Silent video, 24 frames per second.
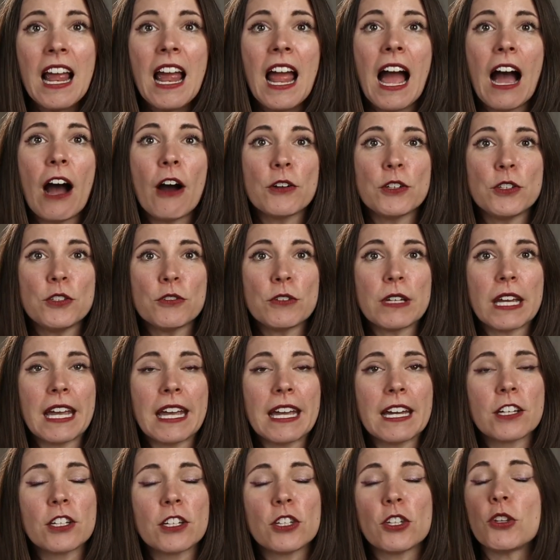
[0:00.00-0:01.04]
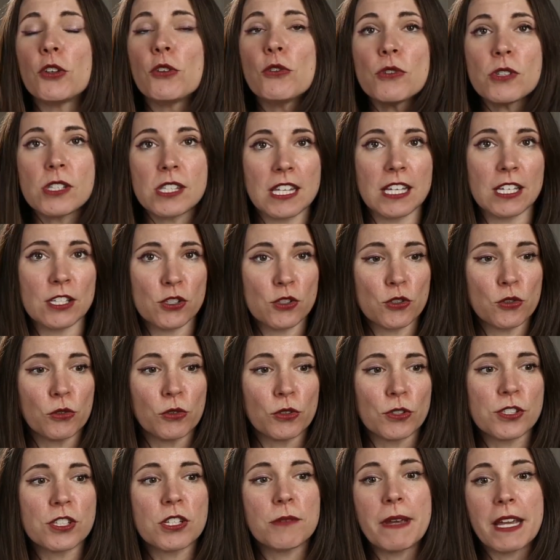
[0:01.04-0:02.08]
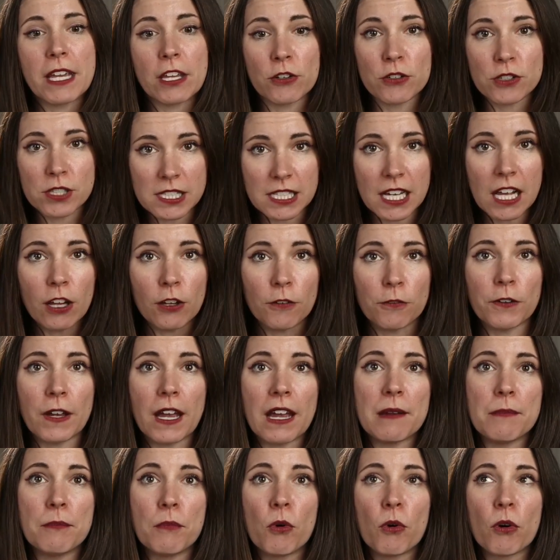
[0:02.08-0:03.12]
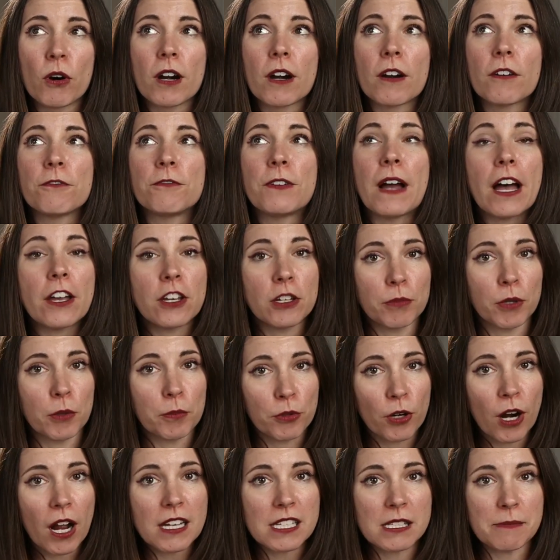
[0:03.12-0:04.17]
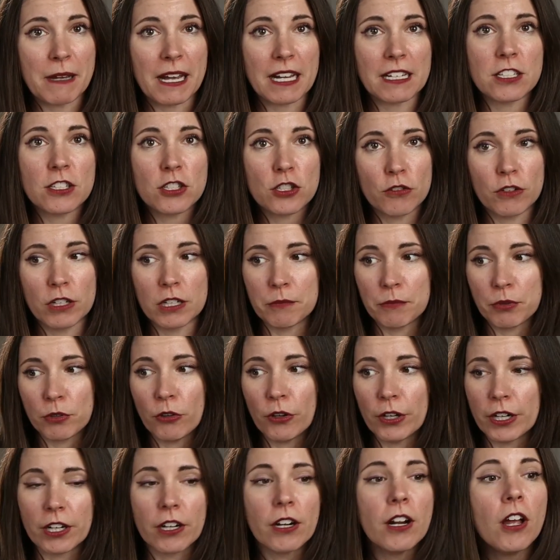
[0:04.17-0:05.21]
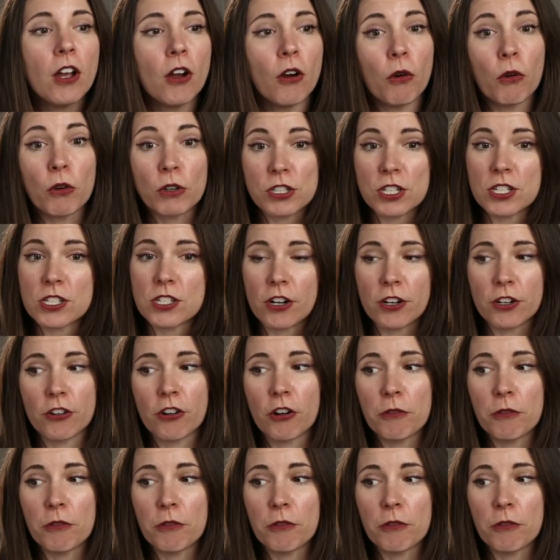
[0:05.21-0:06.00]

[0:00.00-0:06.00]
how you can use these tools to make yourself a more valuable prospect to an employer or to start your own